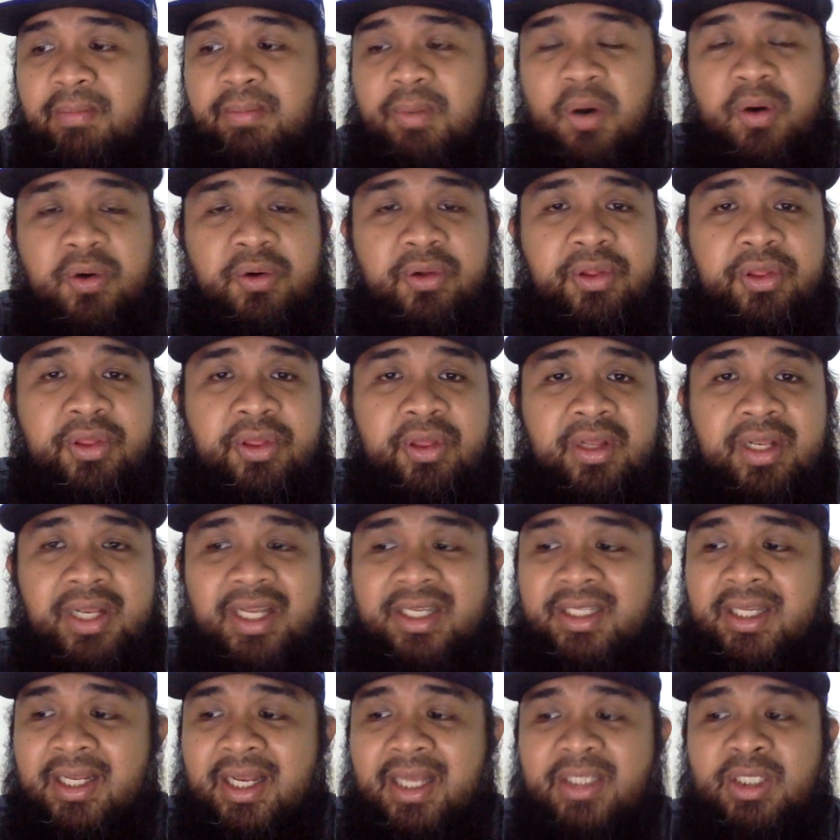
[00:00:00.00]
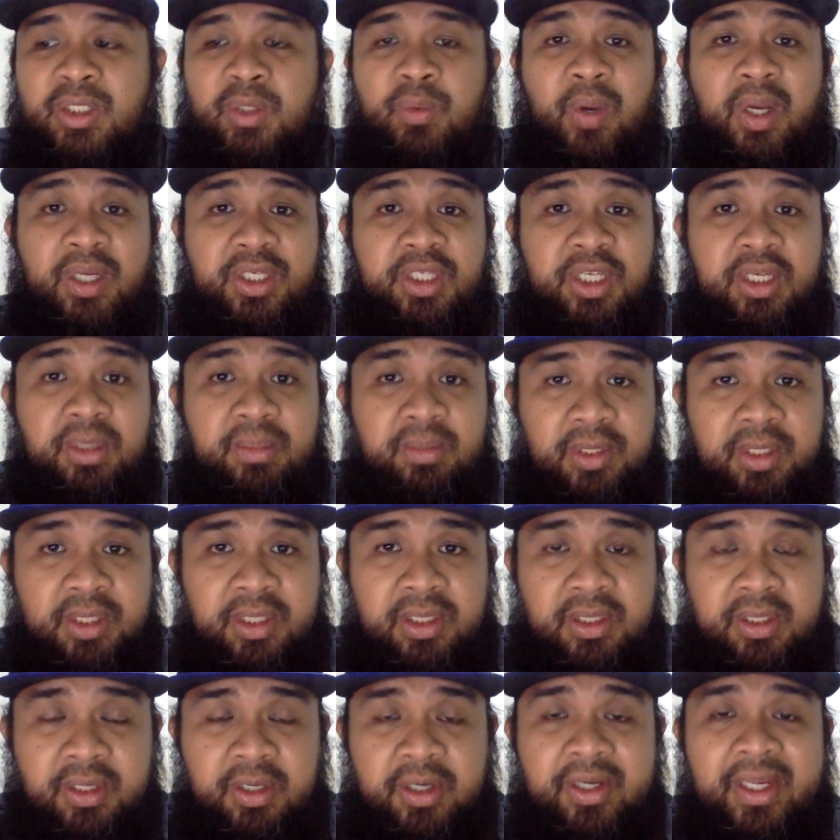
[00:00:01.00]
both listed as
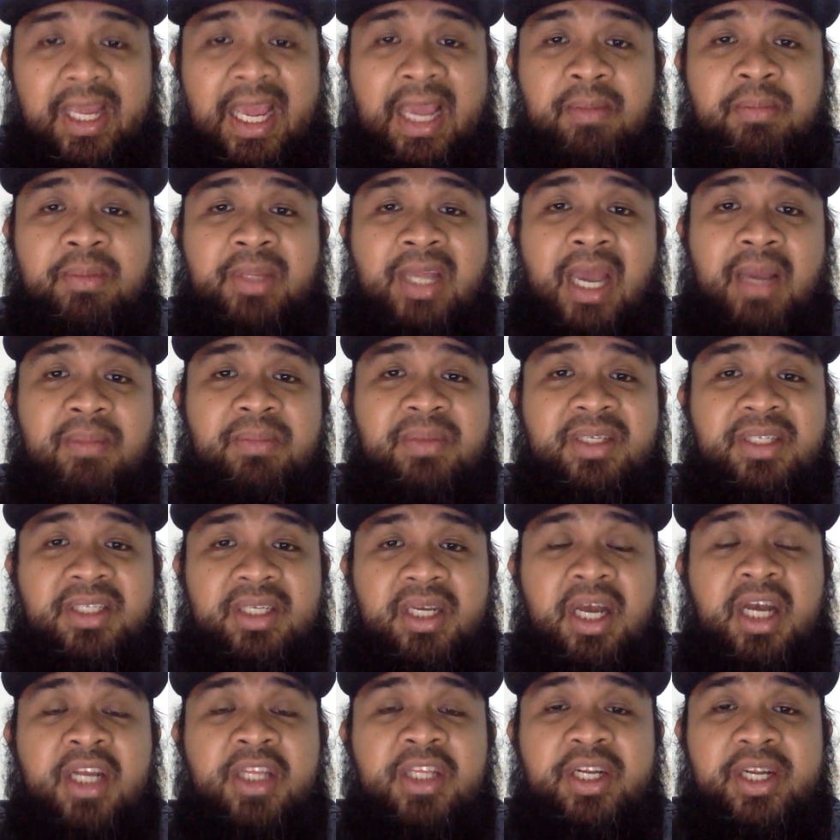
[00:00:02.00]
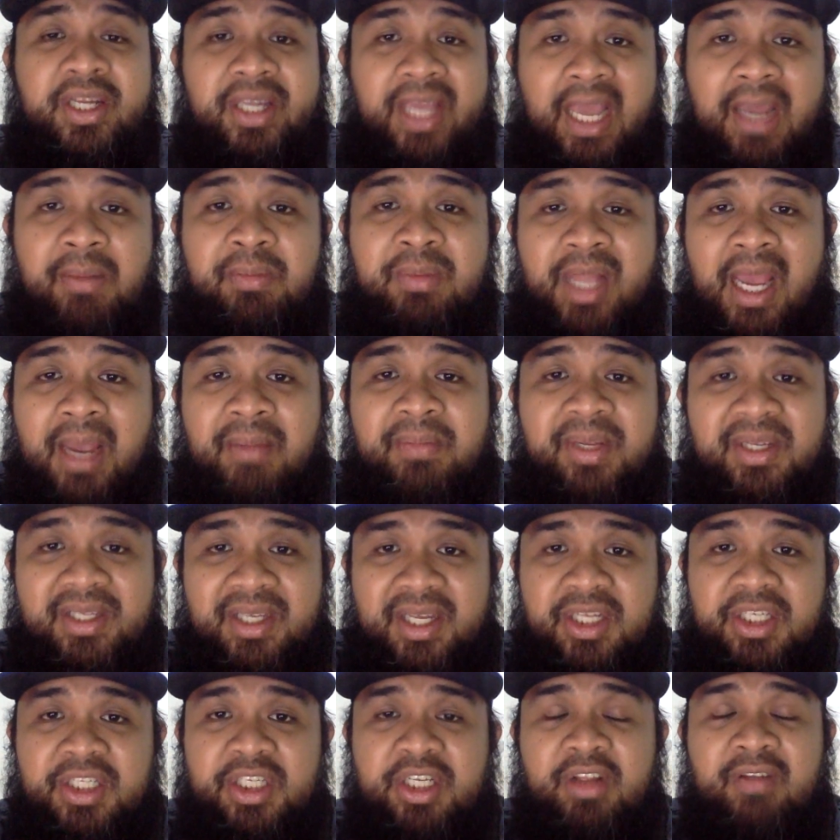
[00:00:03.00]
questionable or game time
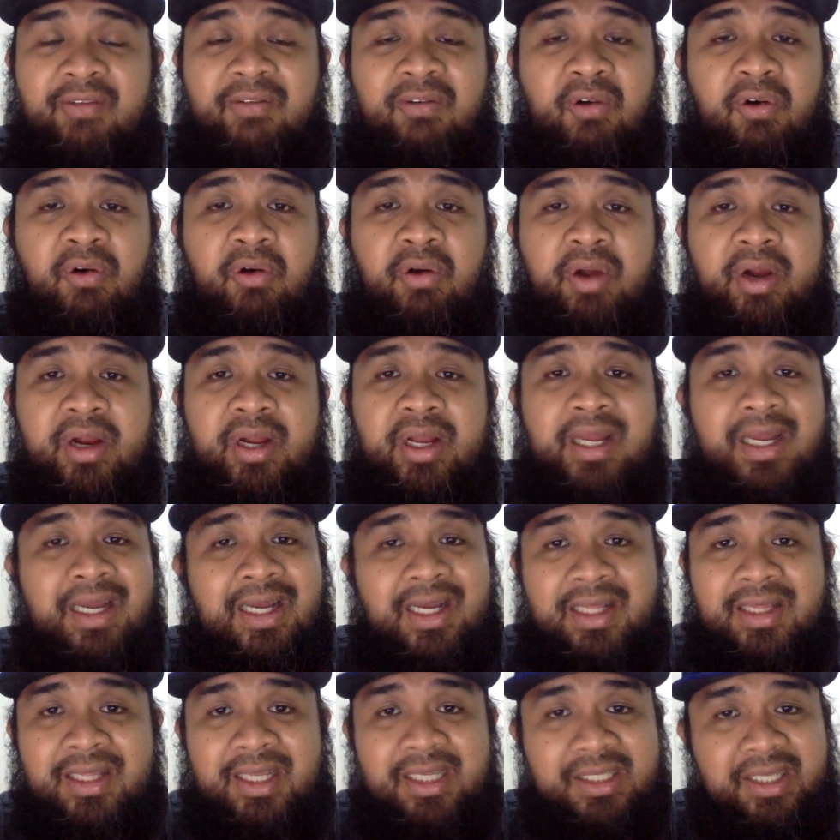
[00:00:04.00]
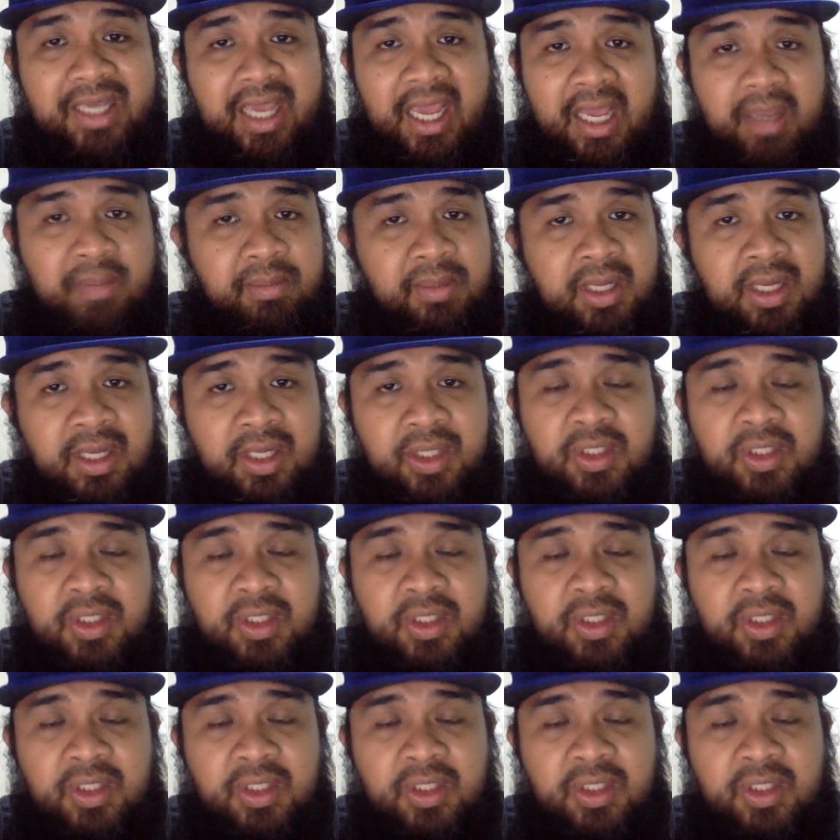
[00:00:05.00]
decision for this game.